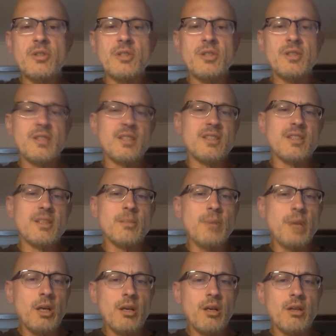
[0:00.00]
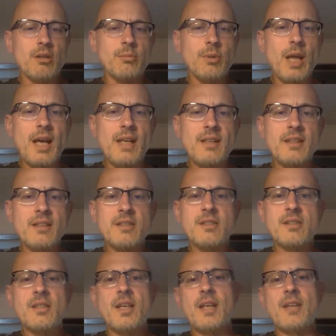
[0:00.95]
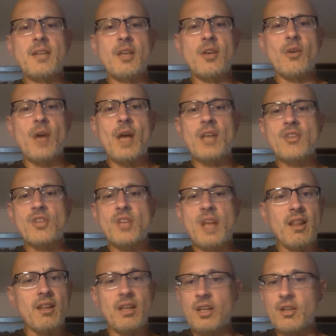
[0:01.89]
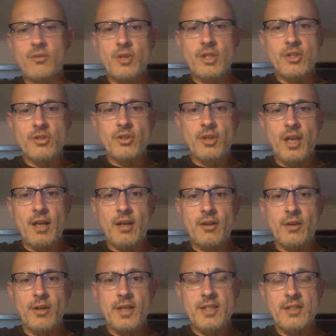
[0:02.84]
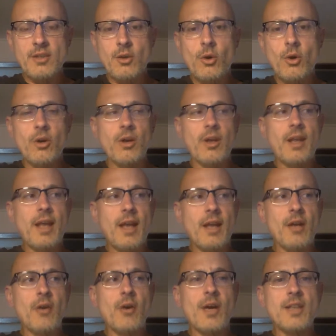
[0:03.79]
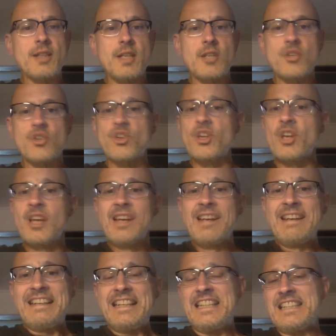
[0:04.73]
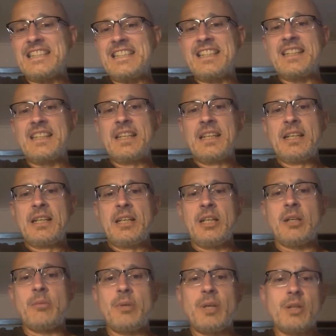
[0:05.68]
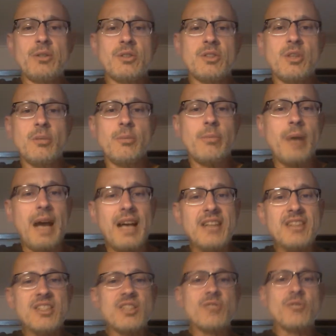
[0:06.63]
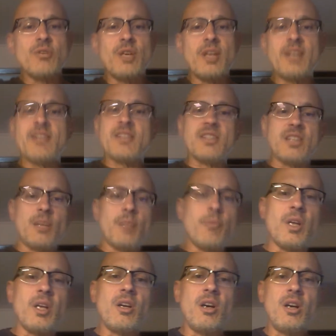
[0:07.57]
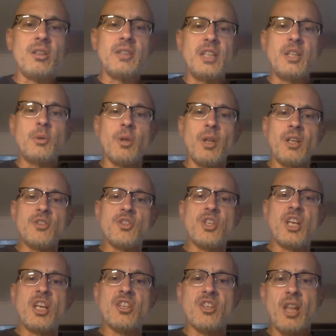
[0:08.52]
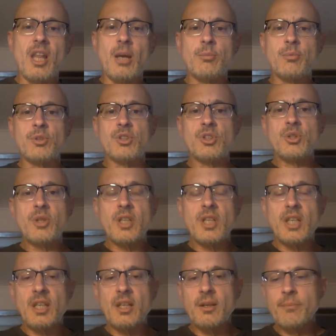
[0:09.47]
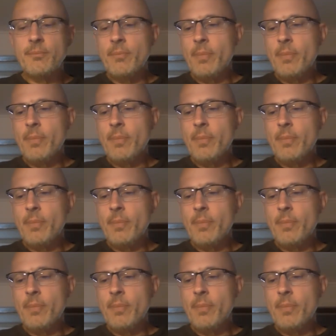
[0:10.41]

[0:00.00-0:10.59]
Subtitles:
Is it about color blindness and the irrationality of racial categorization? Is it about some positive right to something called equal educational opportunity?